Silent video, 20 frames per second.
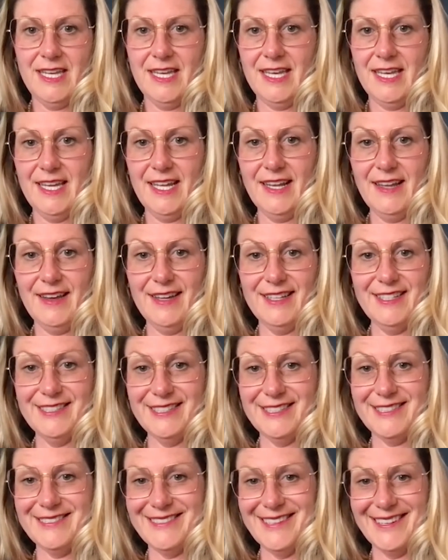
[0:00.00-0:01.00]
And I
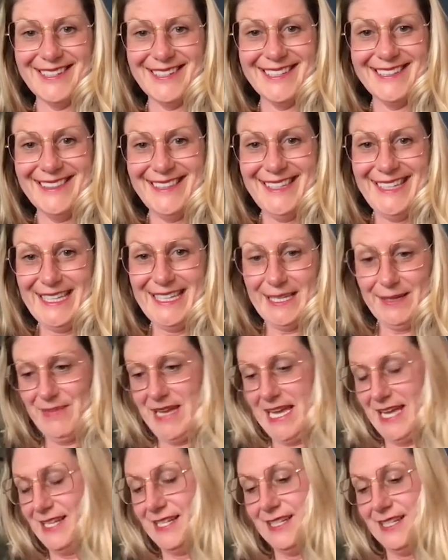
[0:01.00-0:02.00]
just started leaking,
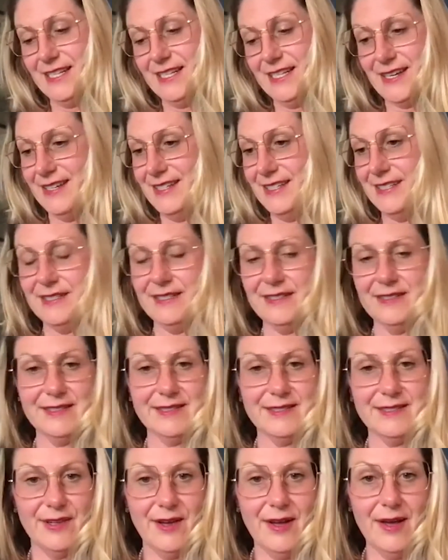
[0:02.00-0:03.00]
man, and it kind of didn't
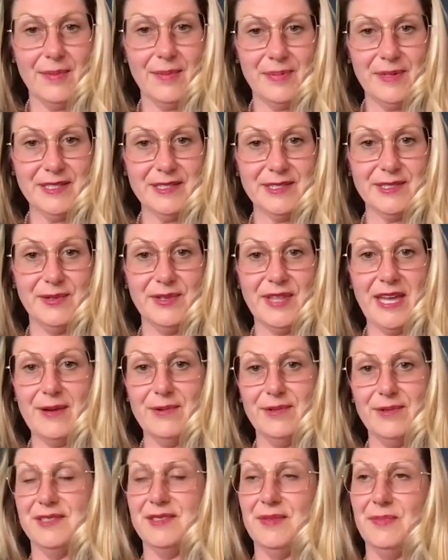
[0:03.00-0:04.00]
stop. And so that
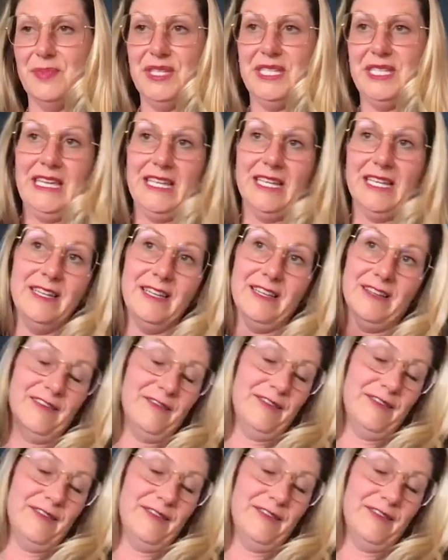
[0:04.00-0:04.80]
was the beginning of the